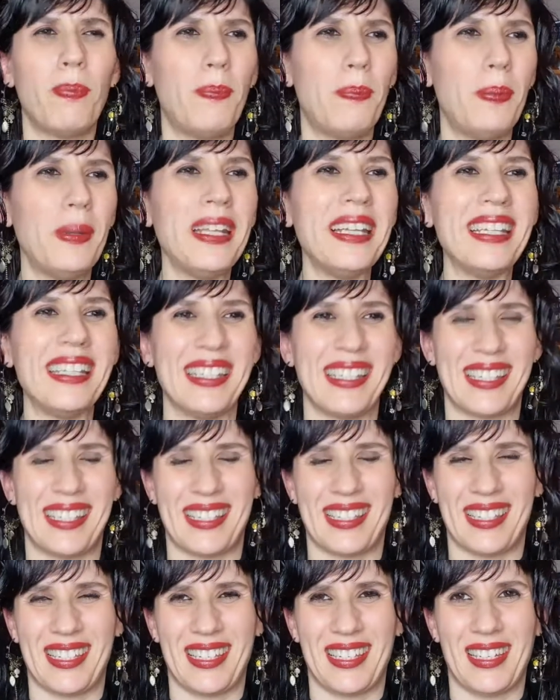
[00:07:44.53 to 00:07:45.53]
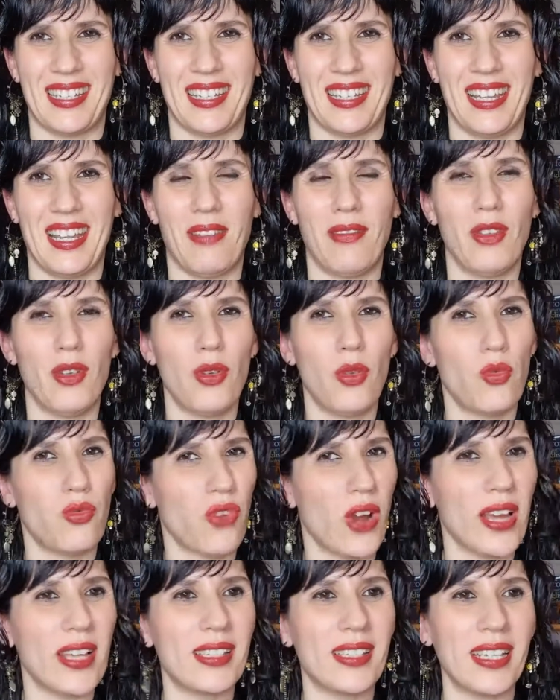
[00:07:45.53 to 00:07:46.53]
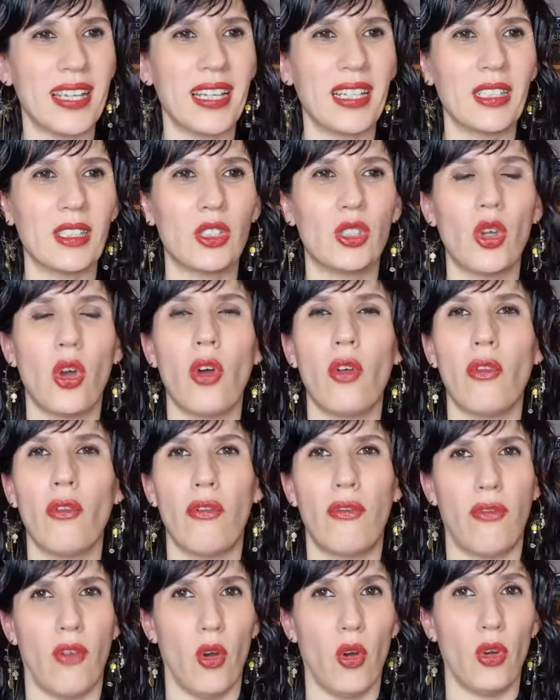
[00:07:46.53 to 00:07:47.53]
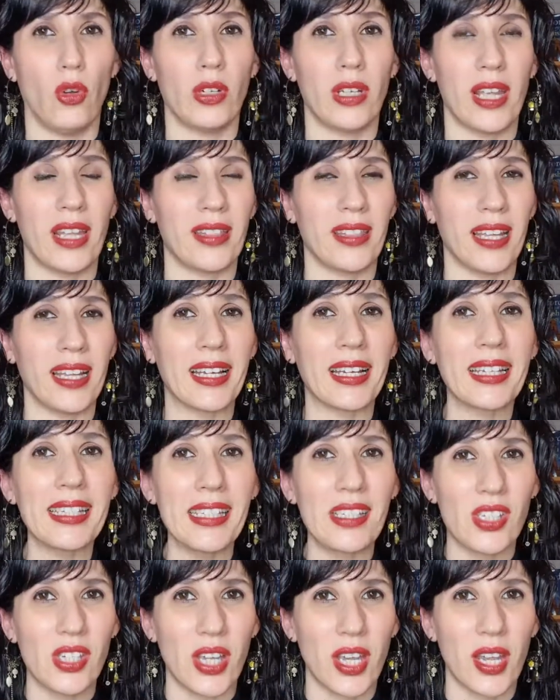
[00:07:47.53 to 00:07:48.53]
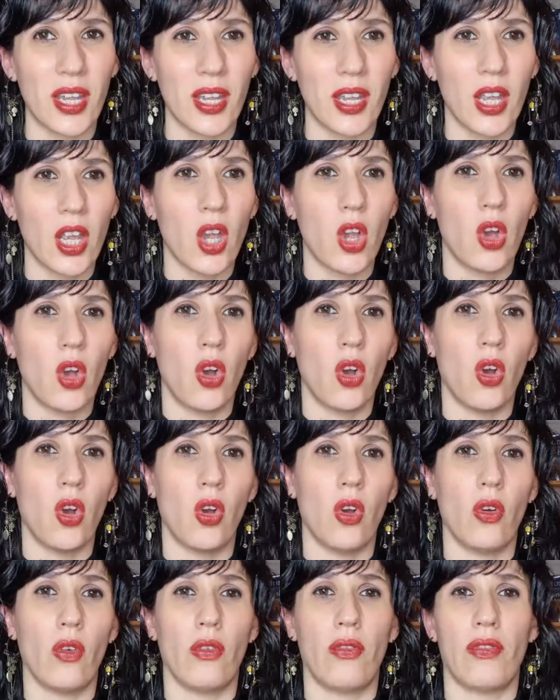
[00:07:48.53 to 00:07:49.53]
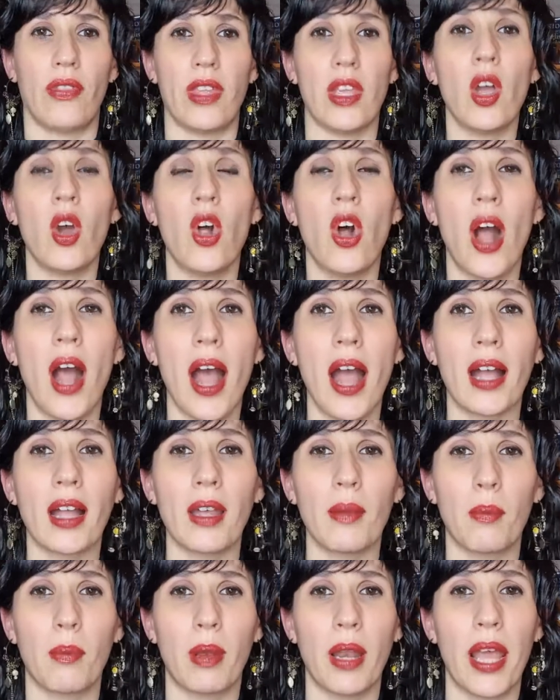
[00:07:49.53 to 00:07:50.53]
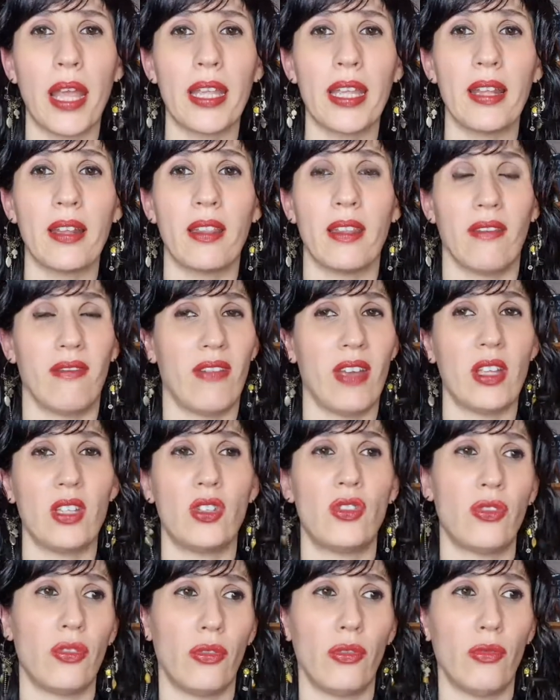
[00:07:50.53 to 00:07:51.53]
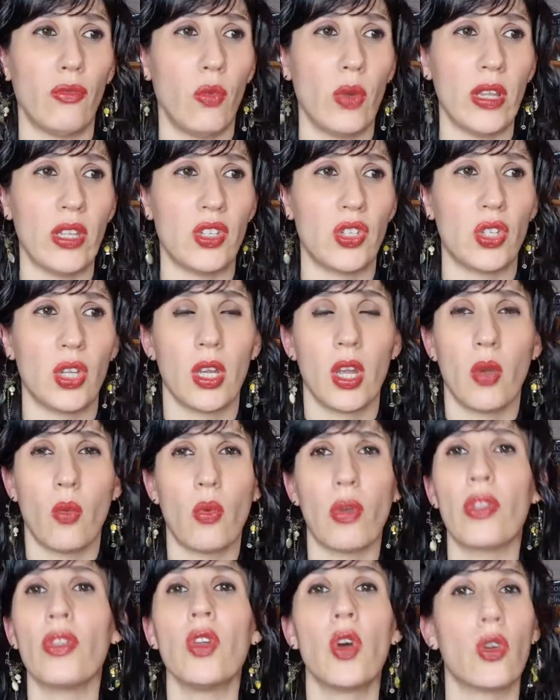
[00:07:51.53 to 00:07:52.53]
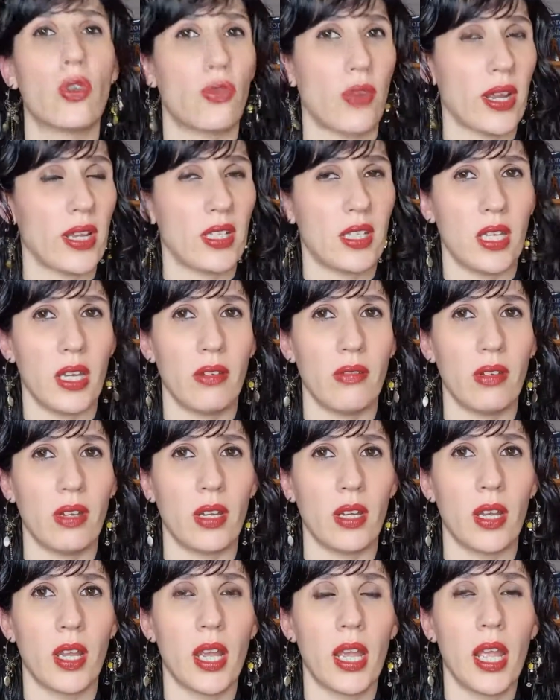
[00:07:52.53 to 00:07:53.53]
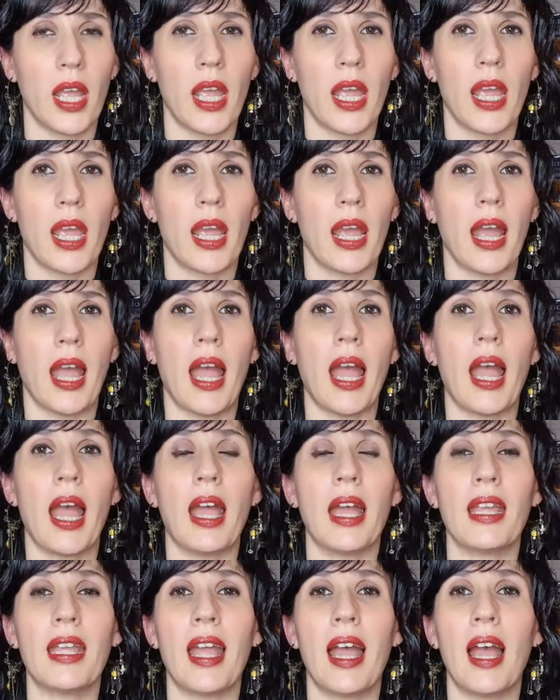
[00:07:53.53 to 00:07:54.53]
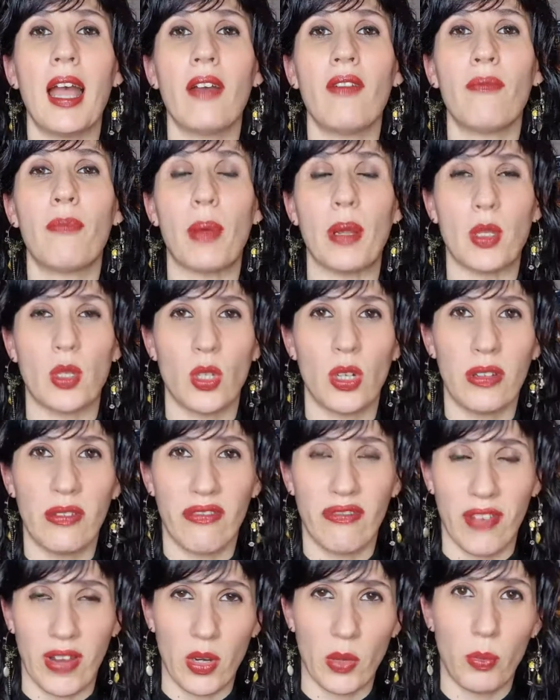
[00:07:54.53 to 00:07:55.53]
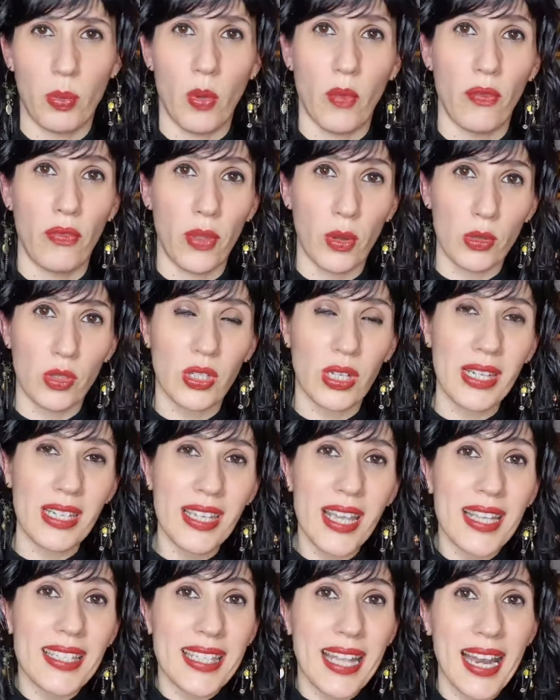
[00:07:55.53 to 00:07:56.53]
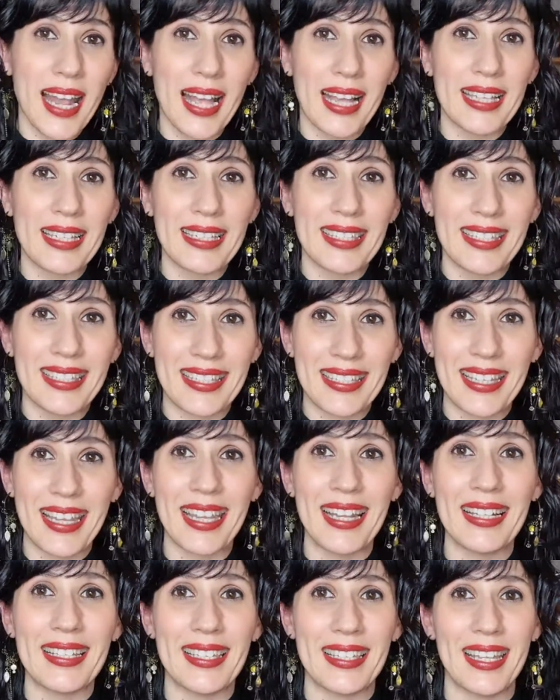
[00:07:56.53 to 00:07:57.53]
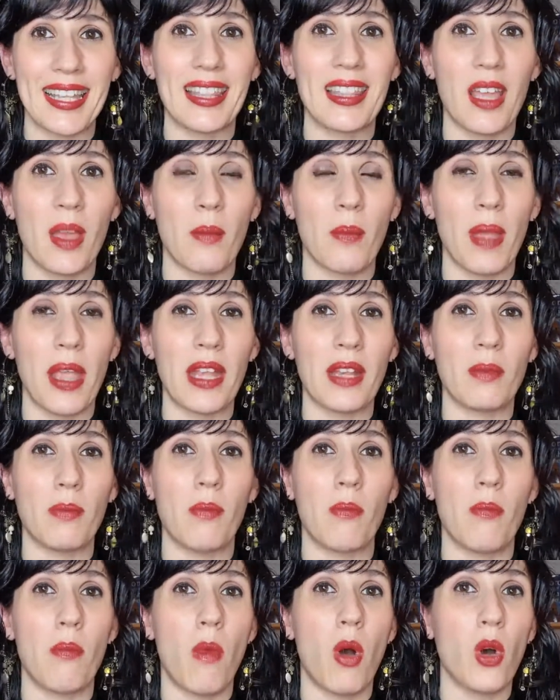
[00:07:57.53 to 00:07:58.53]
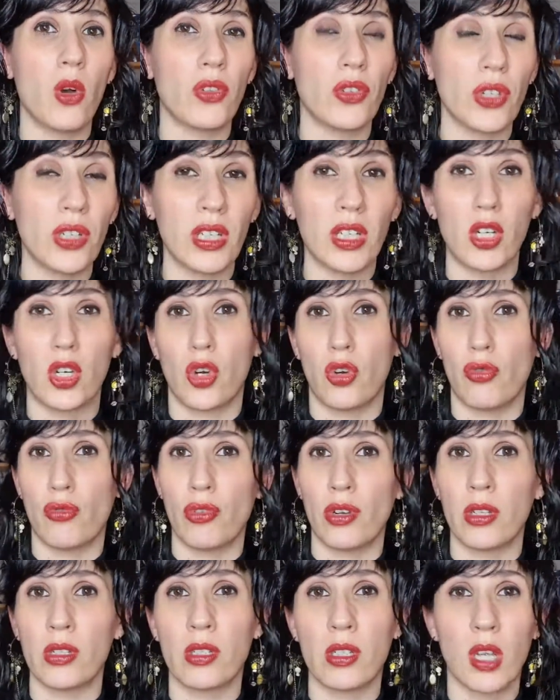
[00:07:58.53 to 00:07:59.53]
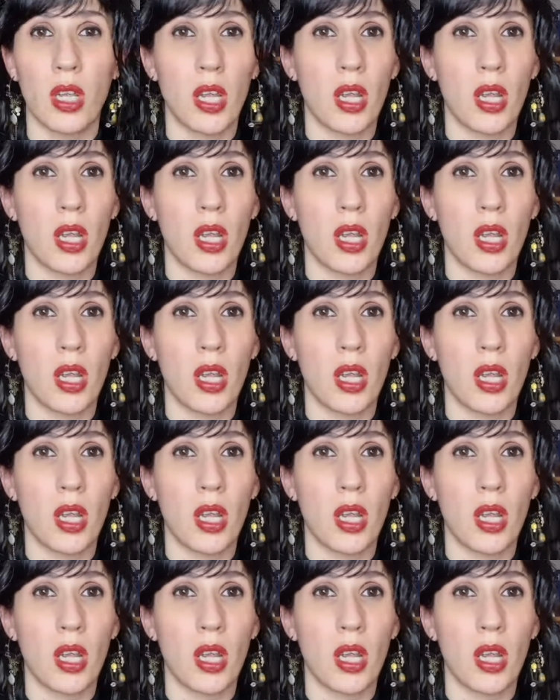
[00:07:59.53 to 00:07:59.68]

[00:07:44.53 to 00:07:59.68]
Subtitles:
please, if you're writing, don't fall in the cliche of the old hag playing the vengeful witch with no criteria. I am personally fed up of those cliches, and I still see them in modern, in current,